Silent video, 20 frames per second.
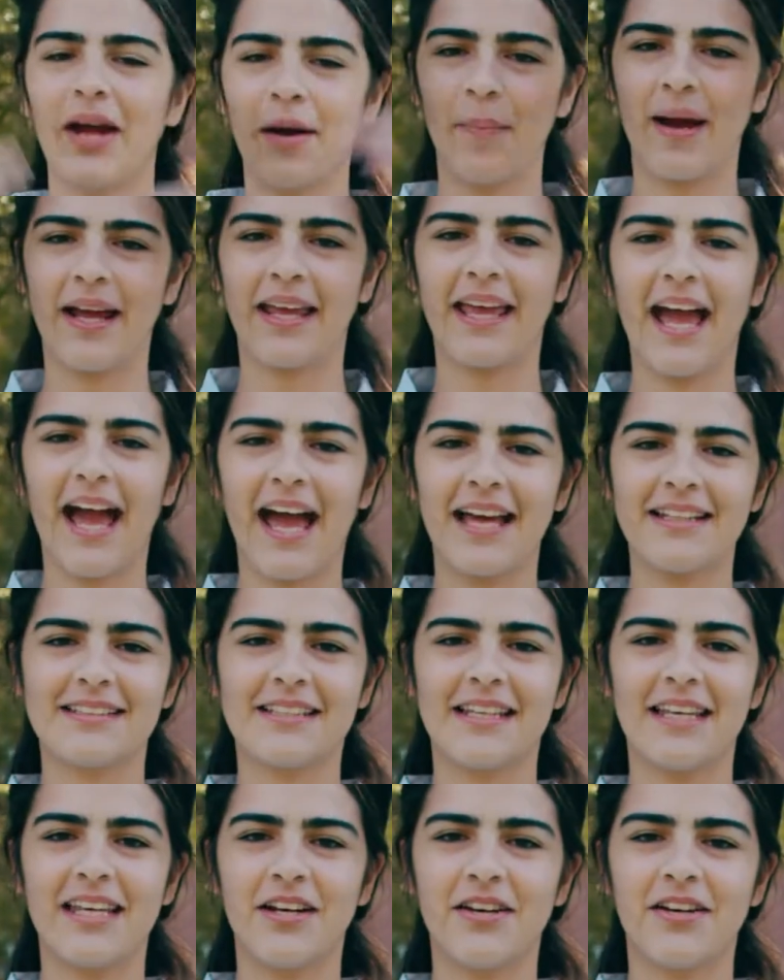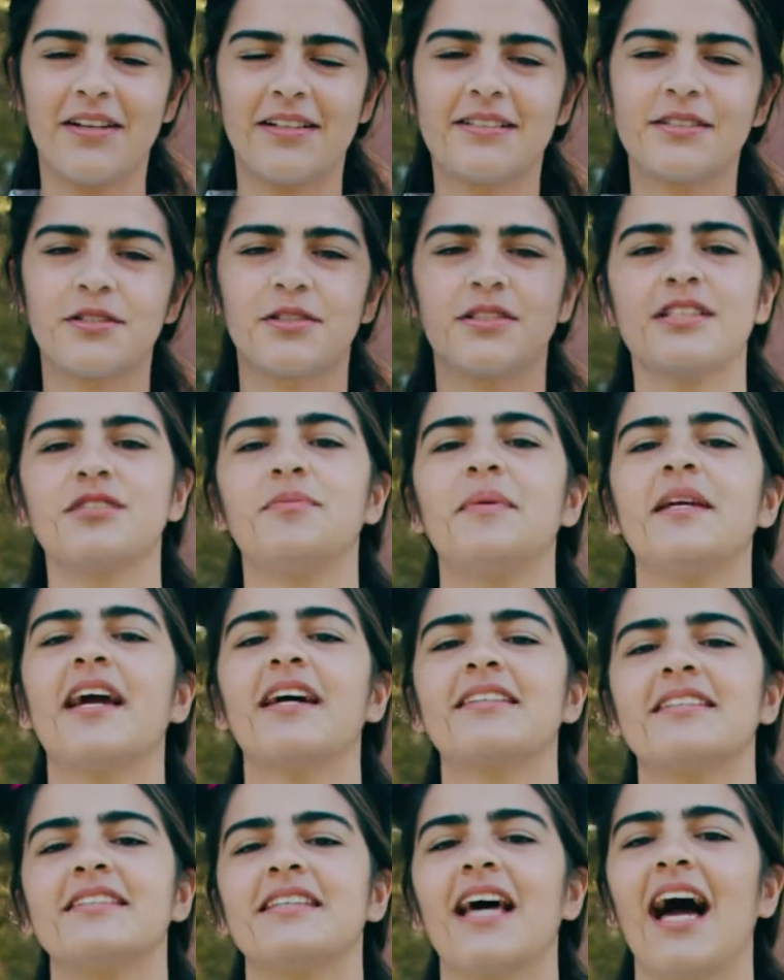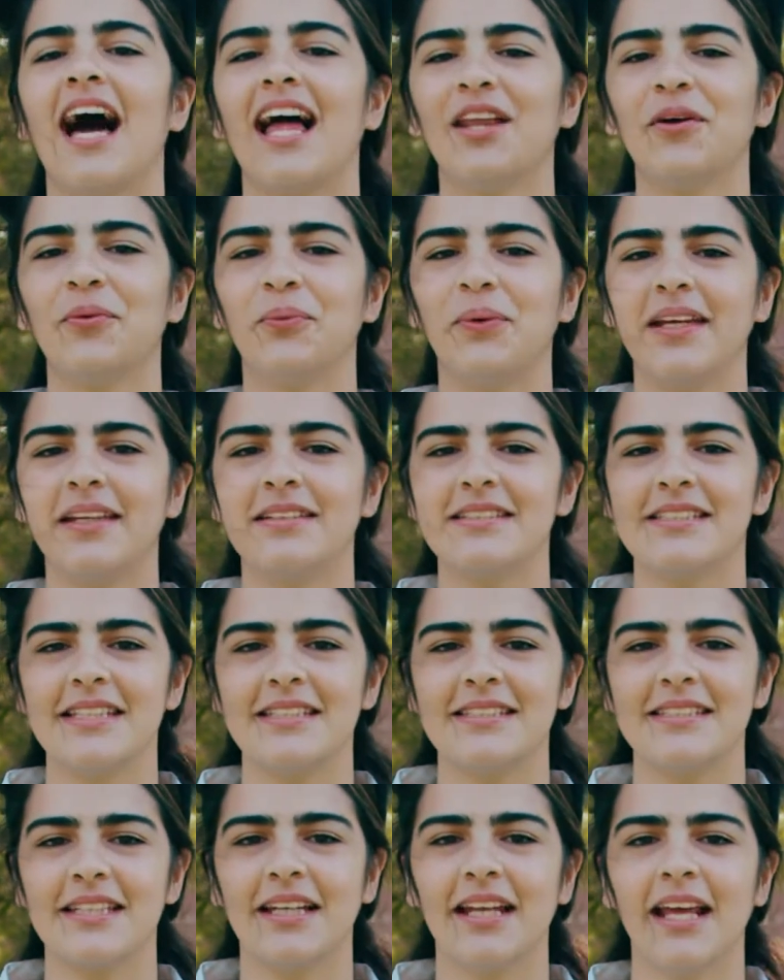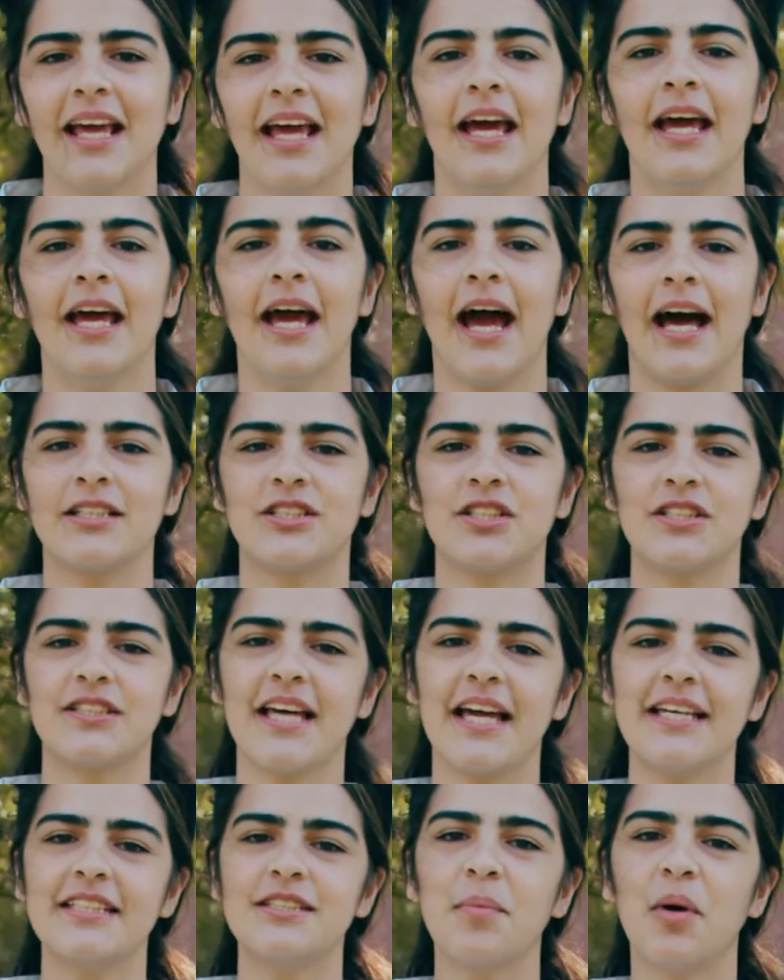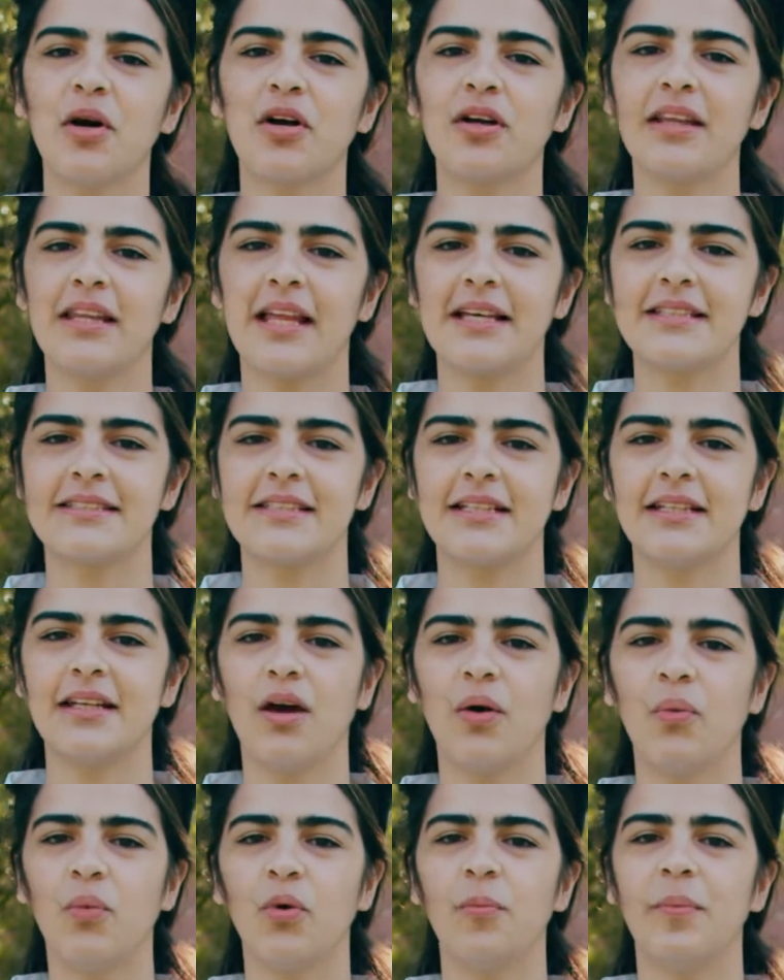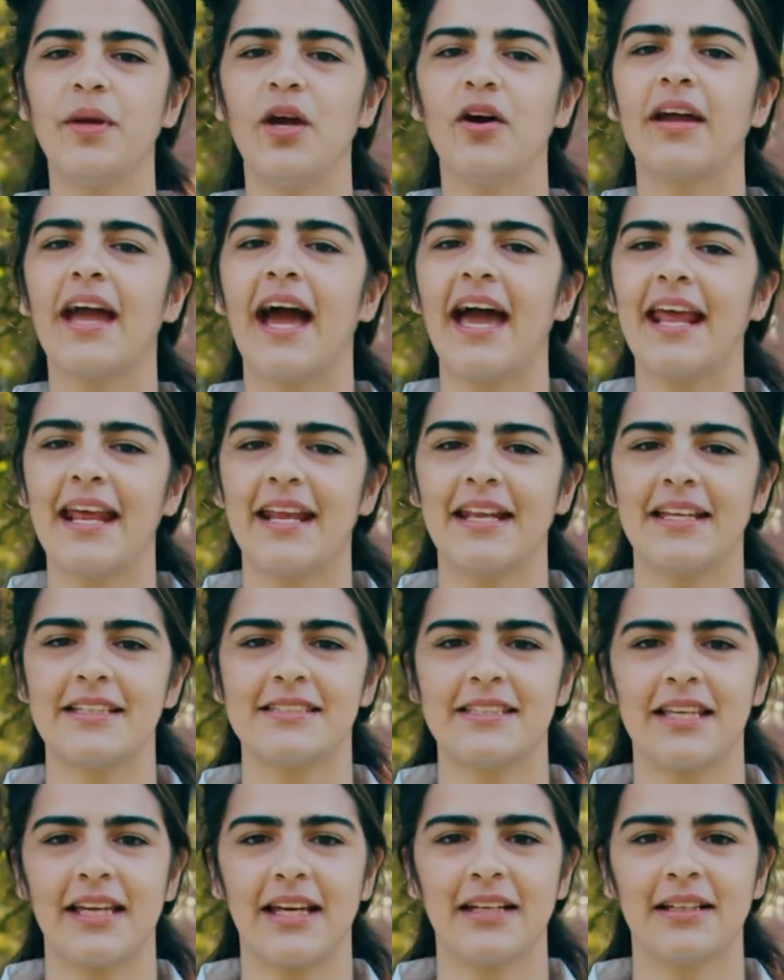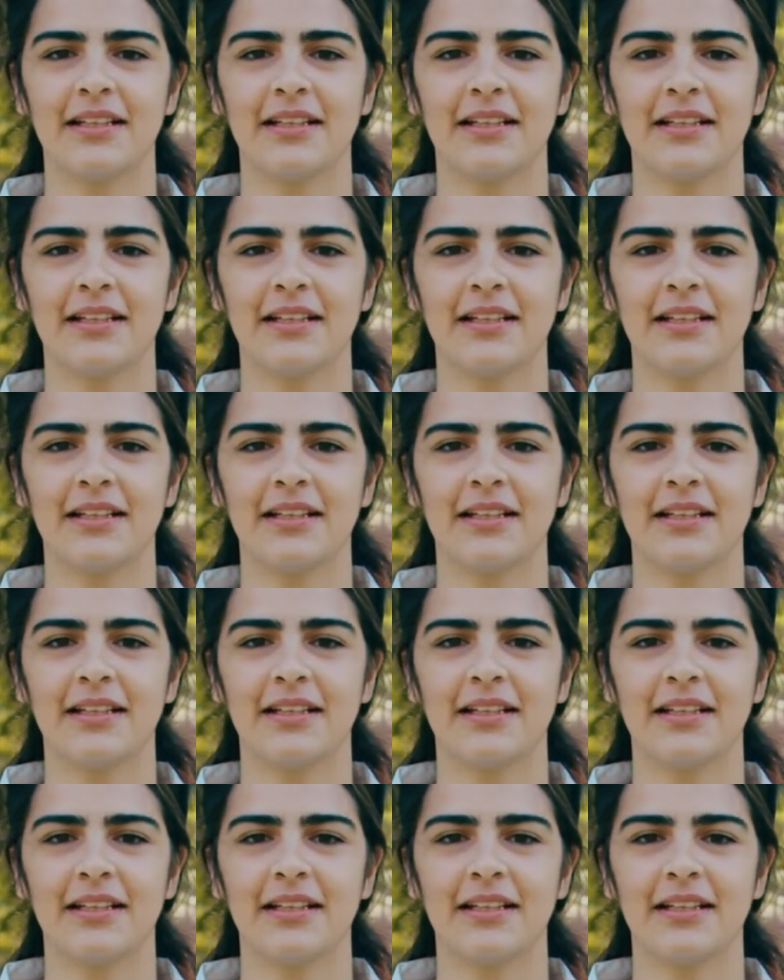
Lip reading: and my cat's ears just because it's Halloween season. And today's Muggle lesson will be on kinetic sand.